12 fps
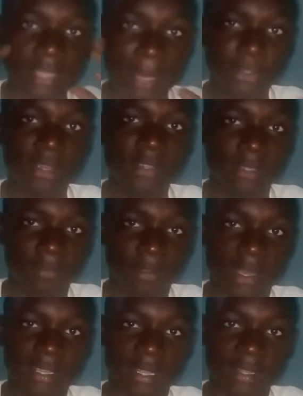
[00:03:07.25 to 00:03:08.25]
it
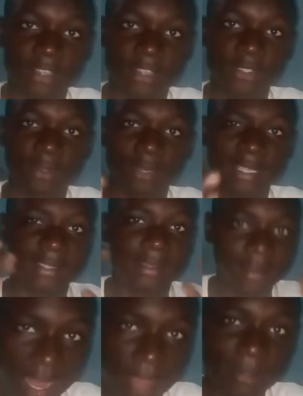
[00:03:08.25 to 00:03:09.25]
captures the viewer's attention
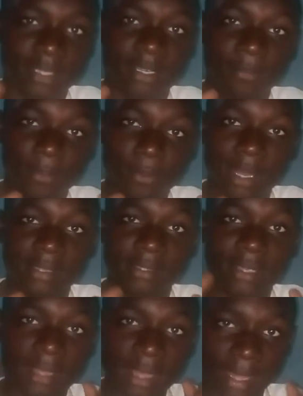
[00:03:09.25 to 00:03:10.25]
and it grabs the
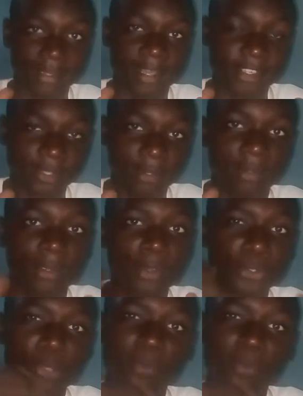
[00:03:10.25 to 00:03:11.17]
viewer's attention.